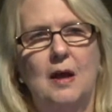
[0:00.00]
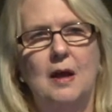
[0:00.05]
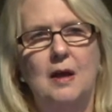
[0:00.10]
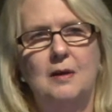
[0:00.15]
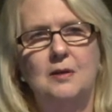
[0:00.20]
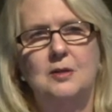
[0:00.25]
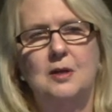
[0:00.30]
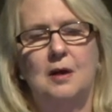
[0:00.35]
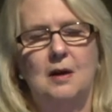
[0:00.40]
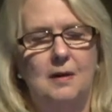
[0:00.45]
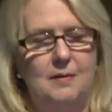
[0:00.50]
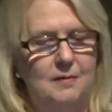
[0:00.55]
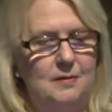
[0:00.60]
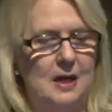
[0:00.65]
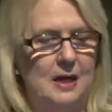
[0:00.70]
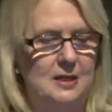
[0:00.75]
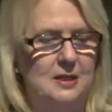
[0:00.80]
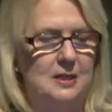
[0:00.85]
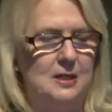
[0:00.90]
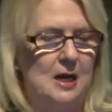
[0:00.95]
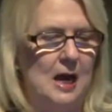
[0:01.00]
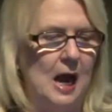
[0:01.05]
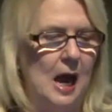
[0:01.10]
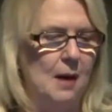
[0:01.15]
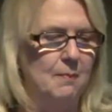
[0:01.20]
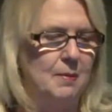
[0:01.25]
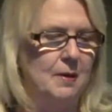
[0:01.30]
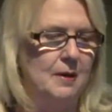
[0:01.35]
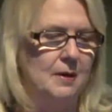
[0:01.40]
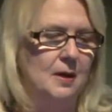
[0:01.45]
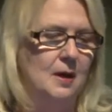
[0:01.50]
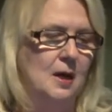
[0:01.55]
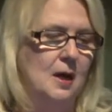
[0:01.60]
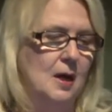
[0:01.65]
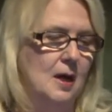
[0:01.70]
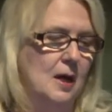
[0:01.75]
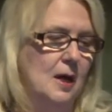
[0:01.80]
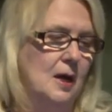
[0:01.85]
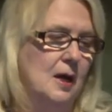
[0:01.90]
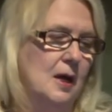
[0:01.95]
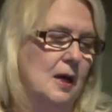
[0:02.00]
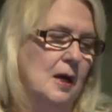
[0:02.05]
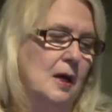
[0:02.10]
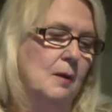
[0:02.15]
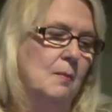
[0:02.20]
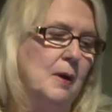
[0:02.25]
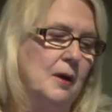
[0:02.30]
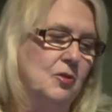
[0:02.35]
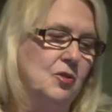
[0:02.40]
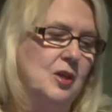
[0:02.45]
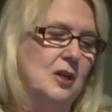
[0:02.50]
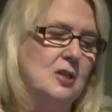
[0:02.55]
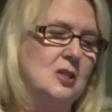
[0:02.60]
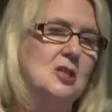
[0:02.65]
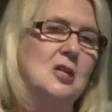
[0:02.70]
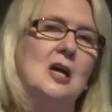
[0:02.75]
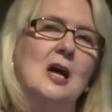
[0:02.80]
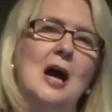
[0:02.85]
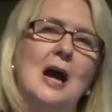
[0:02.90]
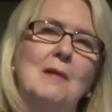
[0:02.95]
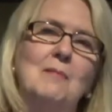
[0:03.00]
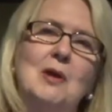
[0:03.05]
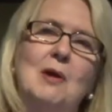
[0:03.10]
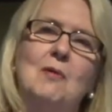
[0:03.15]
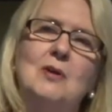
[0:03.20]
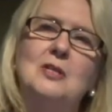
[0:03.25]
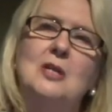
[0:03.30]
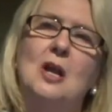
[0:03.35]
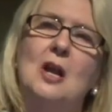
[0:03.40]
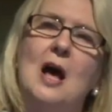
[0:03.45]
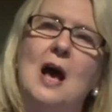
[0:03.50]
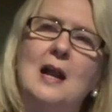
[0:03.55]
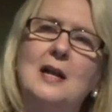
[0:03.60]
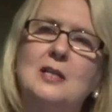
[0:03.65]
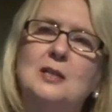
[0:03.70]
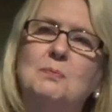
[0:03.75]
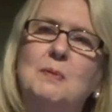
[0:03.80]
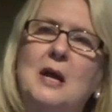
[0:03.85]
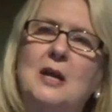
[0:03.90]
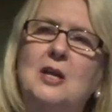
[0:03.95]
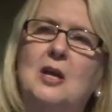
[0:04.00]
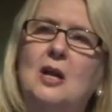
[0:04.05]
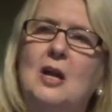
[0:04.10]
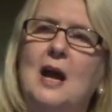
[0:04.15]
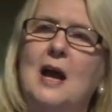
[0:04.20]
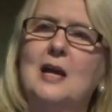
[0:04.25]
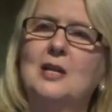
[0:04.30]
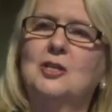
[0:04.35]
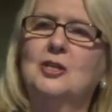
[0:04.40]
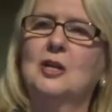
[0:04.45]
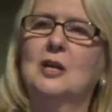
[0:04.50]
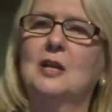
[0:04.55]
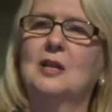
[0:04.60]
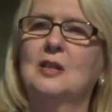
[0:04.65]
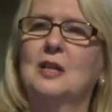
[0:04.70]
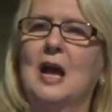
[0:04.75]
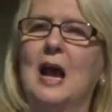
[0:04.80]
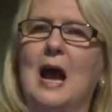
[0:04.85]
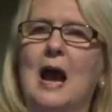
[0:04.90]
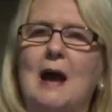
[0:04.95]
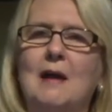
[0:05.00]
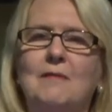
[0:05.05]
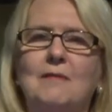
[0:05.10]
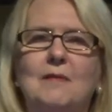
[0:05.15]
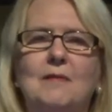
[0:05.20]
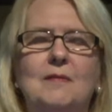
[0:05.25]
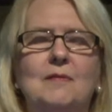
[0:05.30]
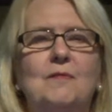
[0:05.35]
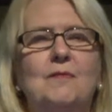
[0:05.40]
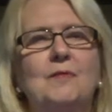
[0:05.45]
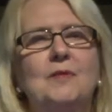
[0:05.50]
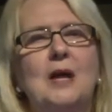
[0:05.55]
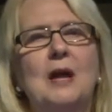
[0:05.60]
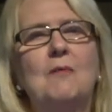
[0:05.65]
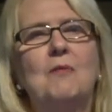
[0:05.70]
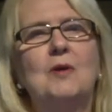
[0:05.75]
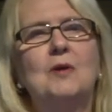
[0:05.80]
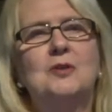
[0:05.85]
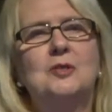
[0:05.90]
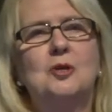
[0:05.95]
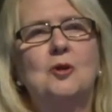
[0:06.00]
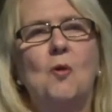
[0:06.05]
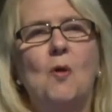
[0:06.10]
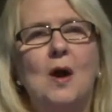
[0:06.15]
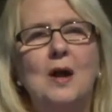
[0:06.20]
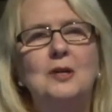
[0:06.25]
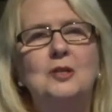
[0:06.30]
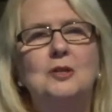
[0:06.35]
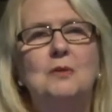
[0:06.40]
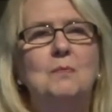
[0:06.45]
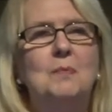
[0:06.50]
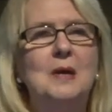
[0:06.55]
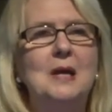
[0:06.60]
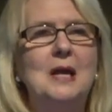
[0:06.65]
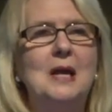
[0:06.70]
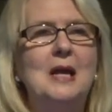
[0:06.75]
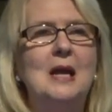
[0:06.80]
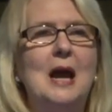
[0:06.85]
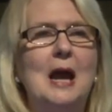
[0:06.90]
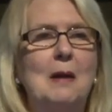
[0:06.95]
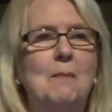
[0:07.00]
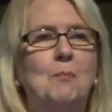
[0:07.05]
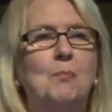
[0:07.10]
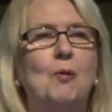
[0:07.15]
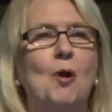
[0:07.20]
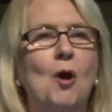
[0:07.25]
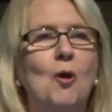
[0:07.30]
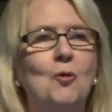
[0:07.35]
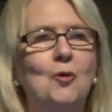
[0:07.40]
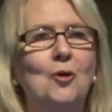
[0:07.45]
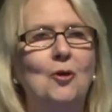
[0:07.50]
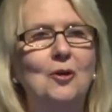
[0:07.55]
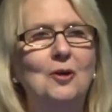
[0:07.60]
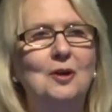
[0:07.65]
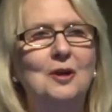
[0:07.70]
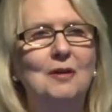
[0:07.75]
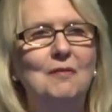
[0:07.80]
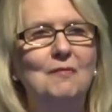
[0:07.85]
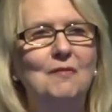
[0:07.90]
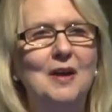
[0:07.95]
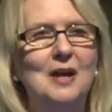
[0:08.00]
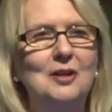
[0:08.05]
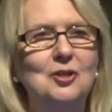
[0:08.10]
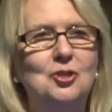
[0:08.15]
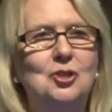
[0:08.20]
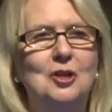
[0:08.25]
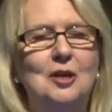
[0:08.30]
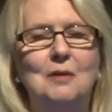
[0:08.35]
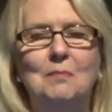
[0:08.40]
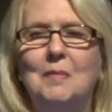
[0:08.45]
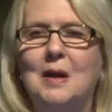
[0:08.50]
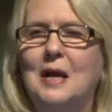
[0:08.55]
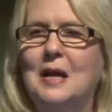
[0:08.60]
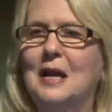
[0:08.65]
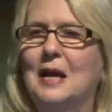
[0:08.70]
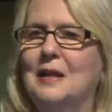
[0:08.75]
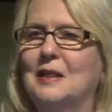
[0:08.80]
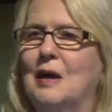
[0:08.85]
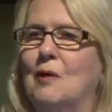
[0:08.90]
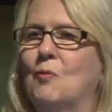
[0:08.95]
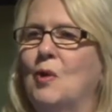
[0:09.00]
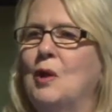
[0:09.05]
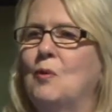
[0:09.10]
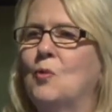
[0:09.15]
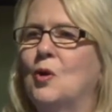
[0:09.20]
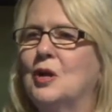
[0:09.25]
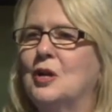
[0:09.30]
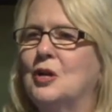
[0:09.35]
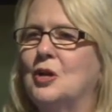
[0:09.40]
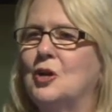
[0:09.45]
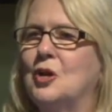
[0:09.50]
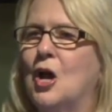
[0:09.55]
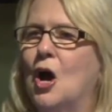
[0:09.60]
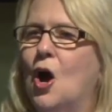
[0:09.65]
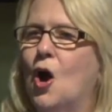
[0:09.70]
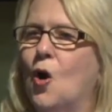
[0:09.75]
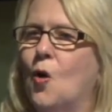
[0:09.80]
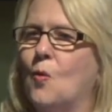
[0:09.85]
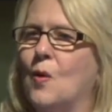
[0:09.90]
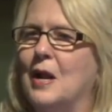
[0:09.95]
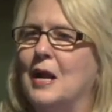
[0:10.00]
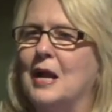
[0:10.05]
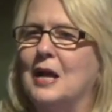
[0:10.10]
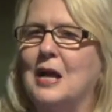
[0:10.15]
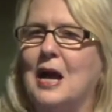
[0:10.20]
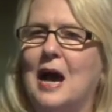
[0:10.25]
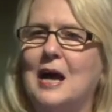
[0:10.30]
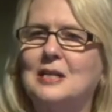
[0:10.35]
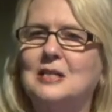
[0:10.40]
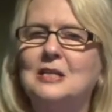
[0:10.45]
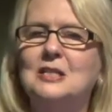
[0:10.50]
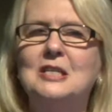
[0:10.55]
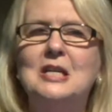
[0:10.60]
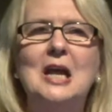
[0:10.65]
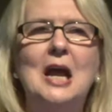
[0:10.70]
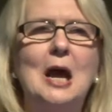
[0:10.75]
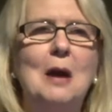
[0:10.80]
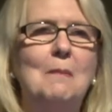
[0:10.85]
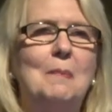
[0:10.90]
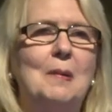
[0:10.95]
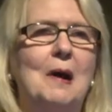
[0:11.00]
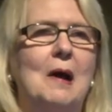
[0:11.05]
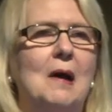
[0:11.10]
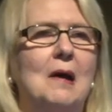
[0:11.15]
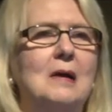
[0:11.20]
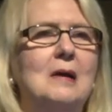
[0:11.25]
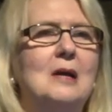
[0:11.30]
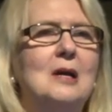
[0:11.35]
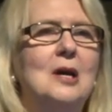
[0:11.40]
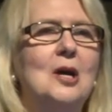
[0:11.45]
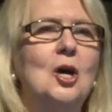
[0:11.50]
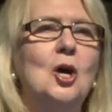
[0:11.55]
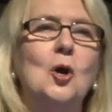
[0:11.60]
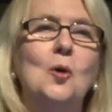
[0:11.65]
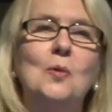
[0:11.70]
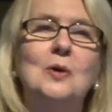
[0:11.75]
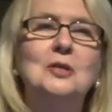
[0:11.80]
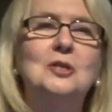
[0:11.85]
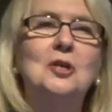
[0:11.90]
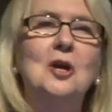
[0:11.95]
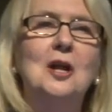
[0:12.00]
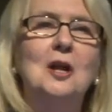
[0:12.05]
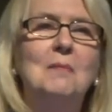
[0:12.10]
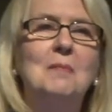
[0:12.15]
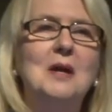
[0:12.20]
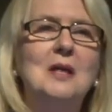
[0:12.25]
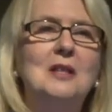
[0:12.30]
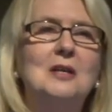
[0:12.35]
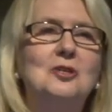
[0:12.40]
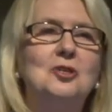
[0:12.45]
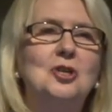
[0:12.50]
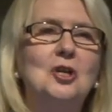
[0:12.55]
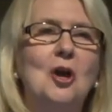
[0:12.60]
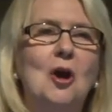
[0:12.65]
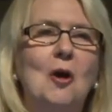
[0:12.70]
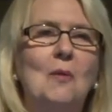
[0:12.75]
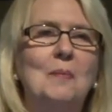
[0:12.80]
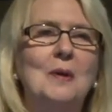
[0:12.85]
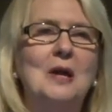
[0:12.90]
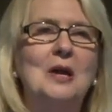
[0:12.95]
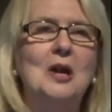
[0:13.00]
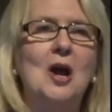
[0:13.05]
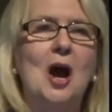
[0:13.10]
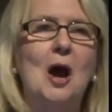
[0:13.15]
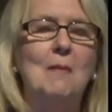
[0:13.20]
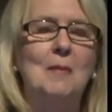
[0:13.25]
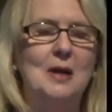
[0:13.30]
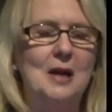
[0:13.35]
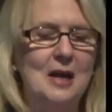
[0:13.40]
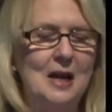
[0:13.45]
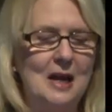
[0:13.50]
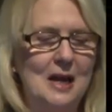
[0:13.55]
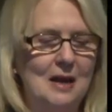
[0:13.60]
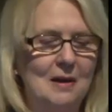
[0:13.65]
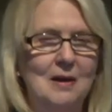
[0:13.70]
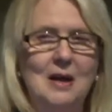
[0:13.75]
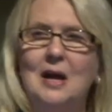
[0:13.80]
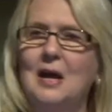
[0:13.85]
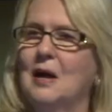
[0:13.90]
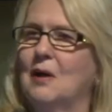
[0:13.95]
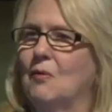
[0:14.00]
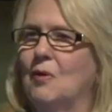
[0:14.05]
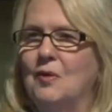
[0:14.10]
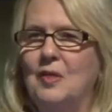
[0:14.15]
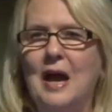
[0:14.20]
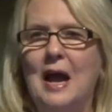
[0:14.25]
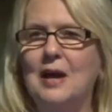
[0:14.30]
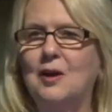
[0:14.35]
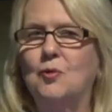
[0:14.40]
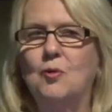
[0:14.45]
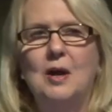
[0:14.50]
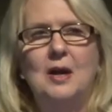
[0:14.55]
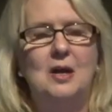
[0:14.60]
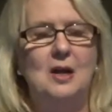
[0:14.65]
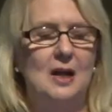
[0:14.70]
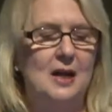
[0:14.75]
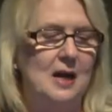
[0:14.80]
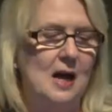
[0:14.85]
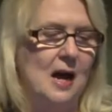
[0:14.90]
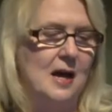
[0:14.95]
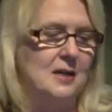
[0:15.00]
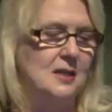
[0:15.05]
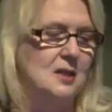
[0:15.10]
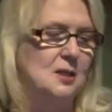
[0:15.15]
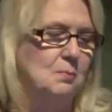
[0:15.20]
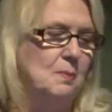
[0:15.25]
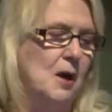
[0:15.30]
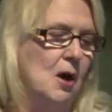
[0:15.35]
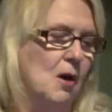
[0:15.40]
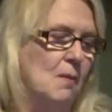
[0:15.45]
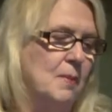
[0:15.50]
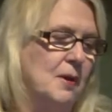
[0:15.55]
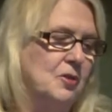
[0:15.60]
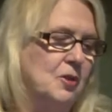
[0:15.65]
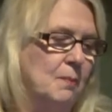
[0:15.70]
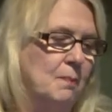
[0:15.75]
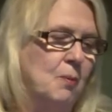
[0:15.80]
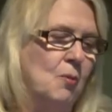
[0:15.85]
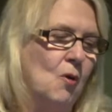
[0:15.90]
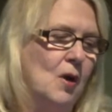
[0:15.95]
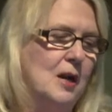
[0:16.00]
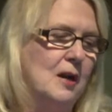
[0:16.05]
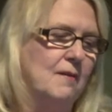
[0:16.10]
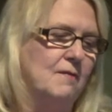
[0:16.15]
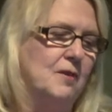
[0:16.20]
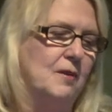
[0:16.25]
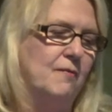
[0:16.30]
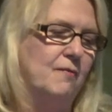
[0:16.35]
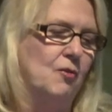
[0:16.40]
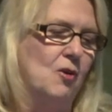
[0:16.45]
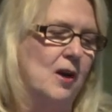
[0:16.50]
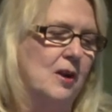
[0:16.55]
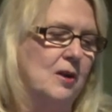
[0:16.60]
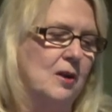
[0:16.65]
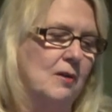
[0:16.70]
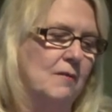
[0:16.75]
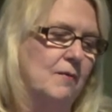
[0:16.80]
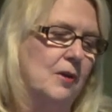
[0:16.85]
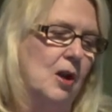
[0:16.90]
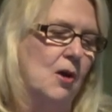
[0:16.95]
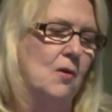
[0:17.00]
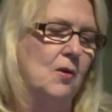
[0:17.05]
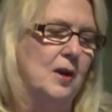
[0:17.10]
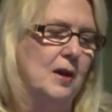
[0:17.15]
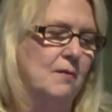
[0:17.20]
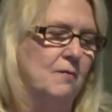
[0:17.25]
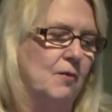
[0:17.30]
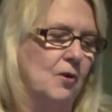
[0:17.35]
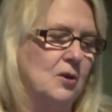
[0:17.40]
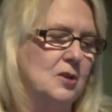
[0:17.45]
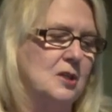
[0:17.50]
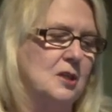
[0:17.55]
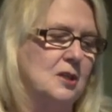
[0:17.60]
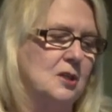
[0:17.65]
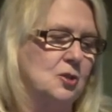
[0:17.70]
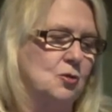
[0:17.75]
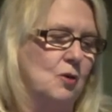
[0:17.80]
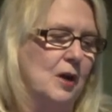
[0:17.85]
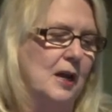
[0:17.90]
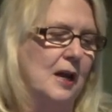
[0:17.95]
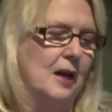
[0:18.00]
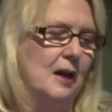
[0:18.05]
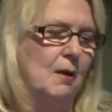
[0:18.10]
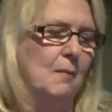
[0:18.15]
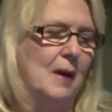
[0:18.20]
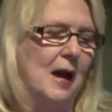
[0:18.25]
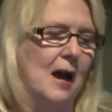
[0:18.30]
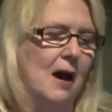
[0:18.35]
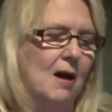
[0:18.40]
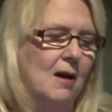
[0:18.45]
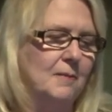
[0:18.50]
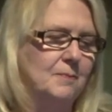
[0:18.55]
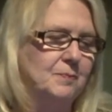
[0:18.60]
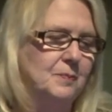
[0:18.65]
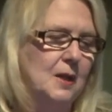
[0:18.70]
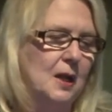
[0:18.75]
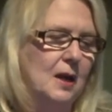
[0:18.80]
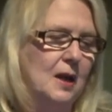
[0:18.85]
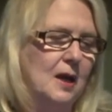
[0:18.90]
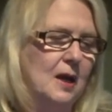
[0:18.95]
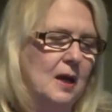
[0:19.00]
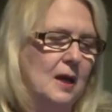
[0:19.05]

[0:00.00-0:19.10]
and that didn't happen. But this time, there was a lot of speculation that it was going to be a brokered convention, meaning that we wouldn't know when it got to Tampa who was going to be the GOP nominee. Well, that quickly got dispelled. But the point of the front-loaded versus stringing them out.